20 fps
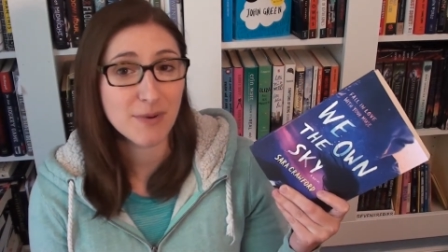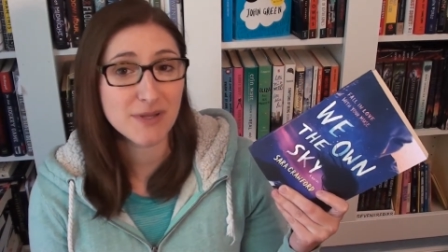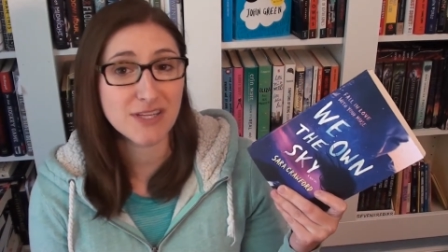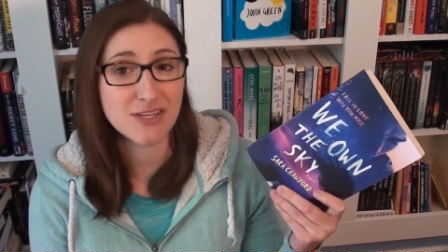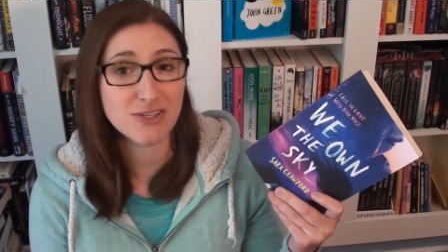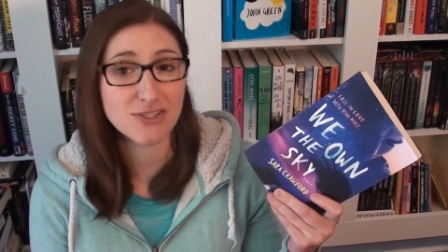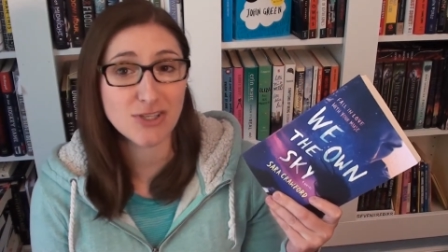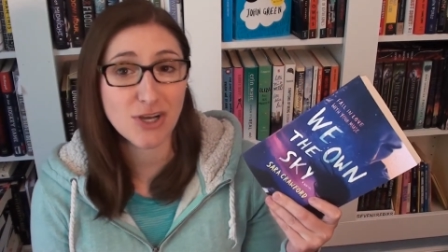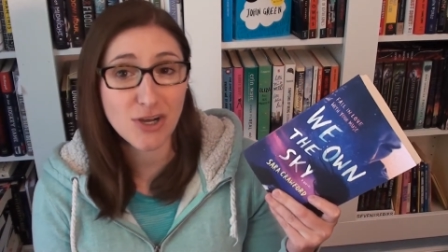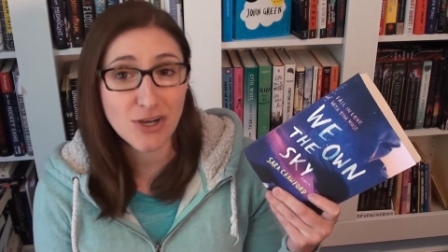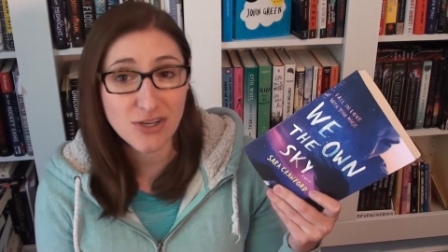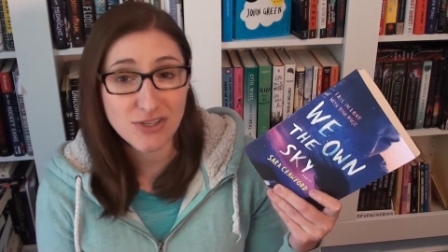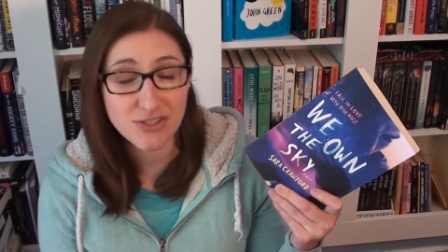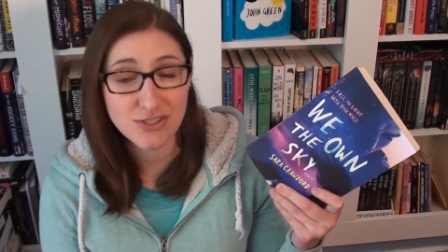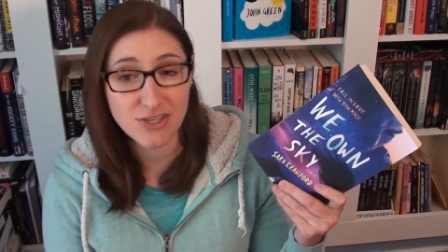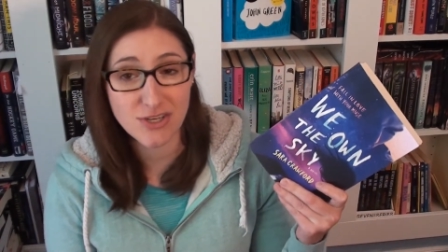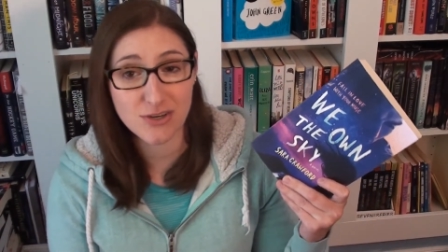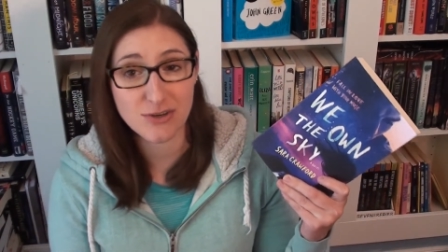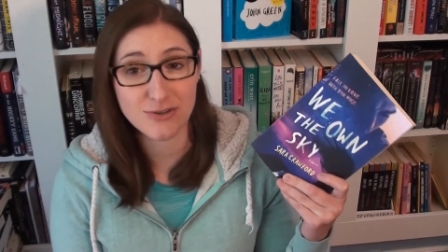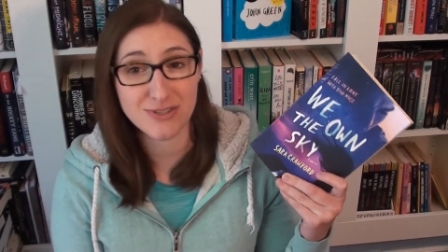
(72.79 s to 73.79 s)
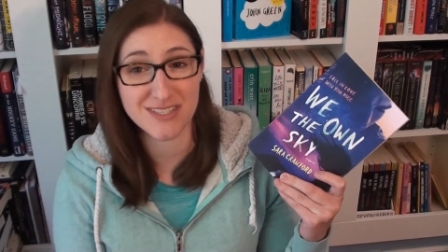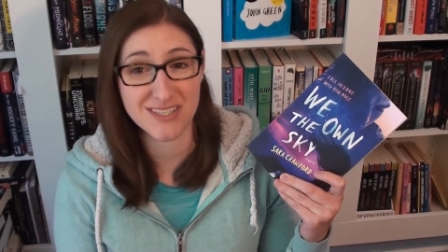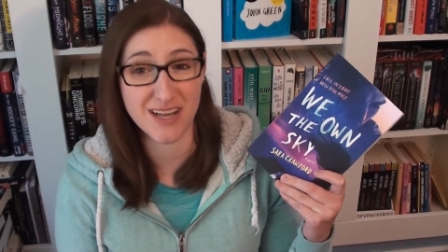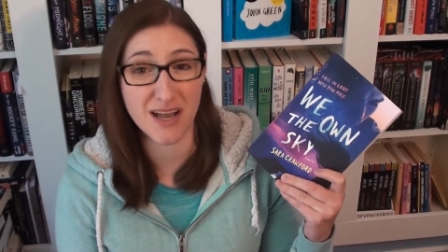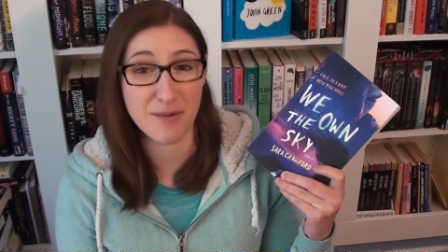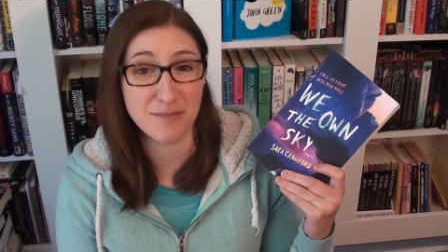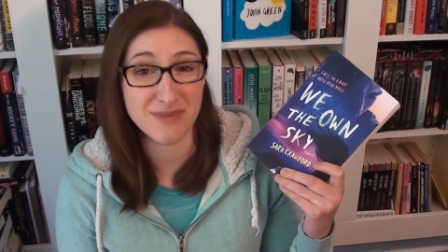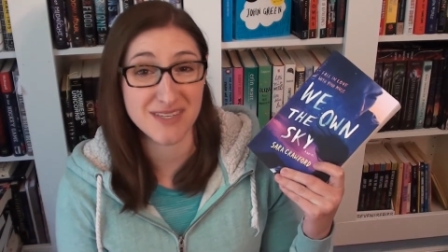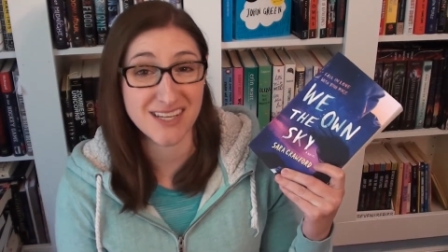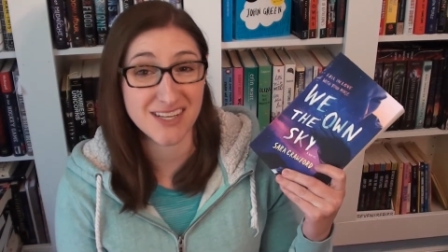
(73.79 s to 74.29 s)
But there's also
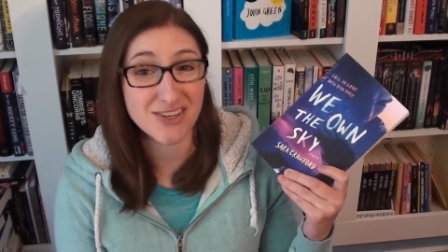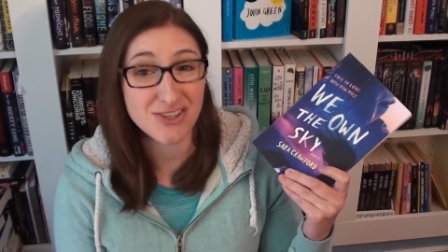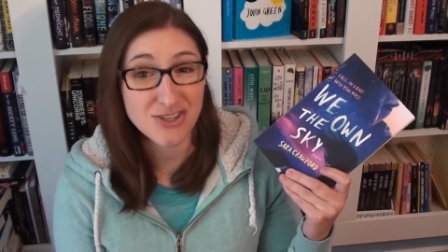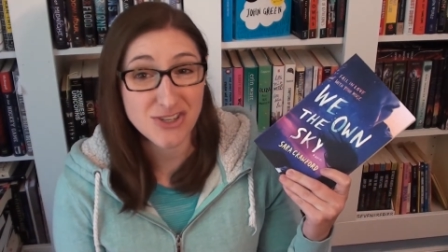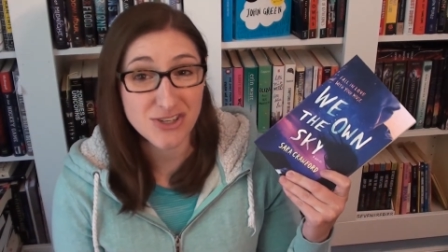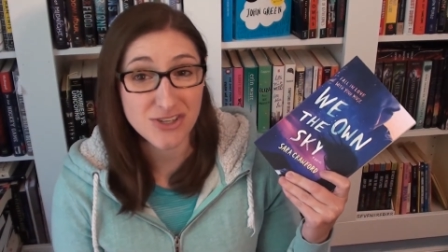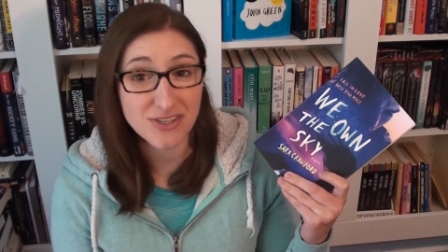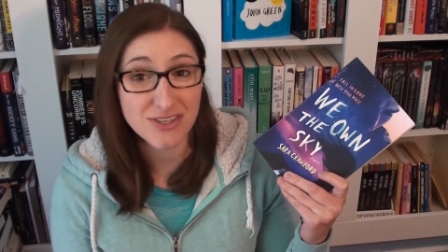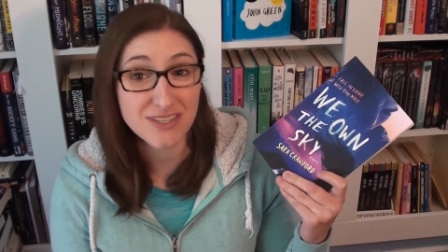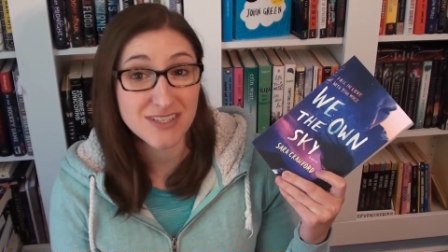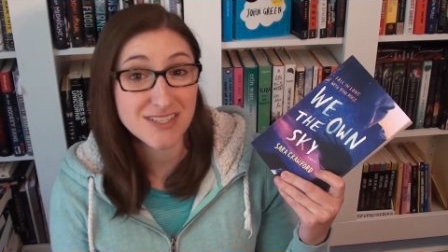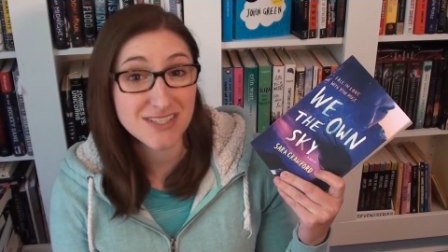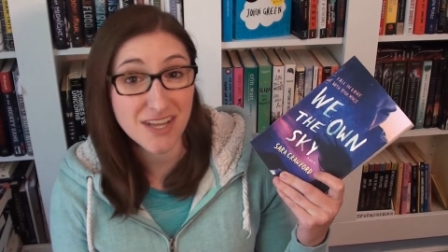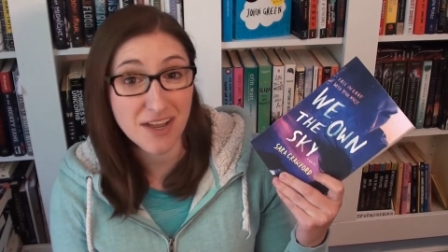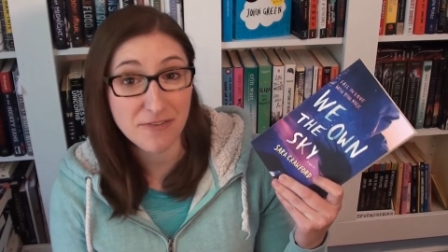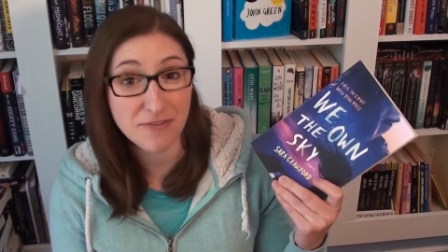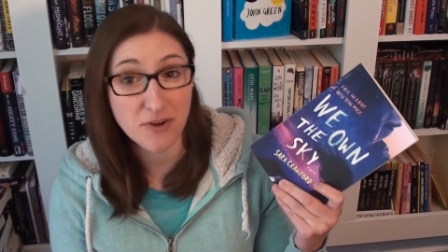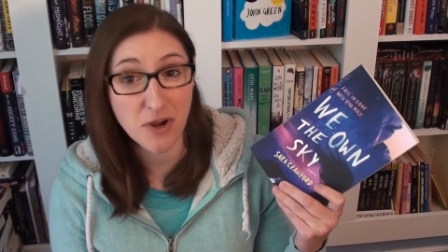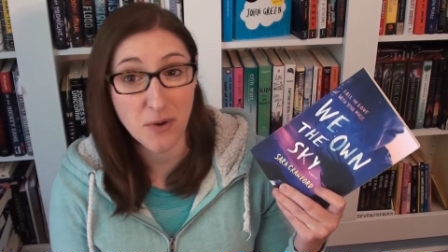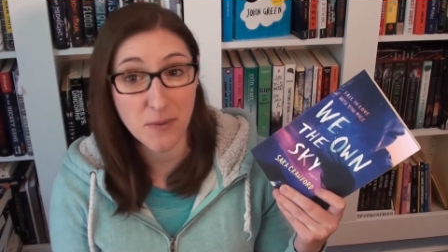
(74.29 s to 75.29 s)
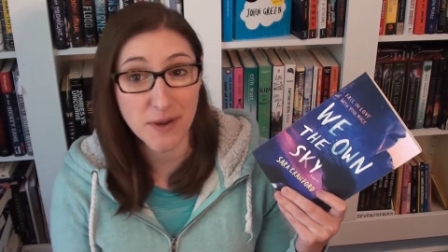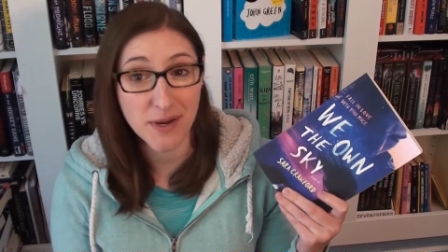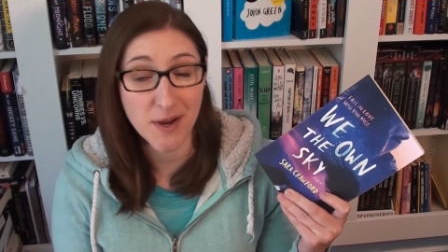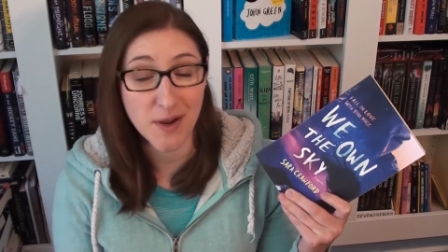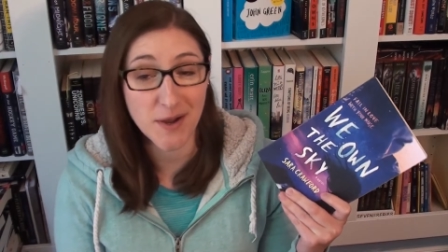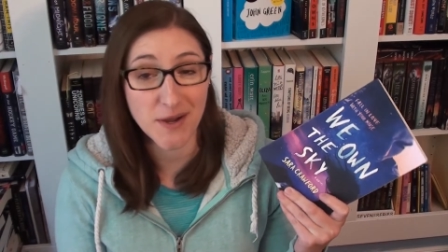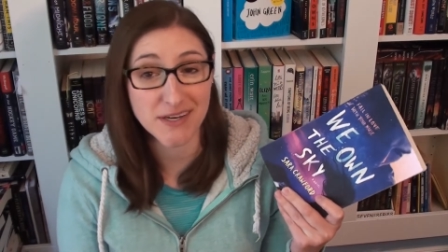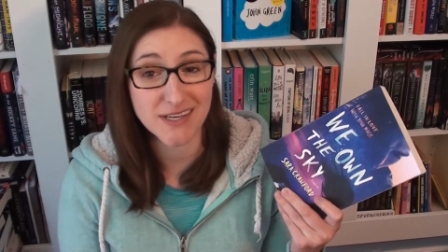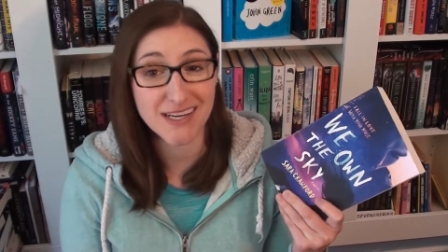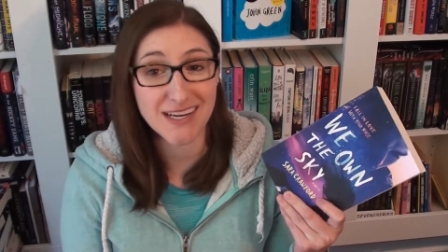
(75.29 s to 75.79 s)
some sinister stuff going
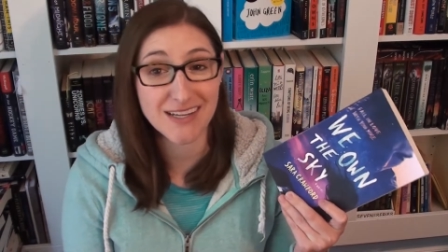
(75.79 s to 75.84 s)
on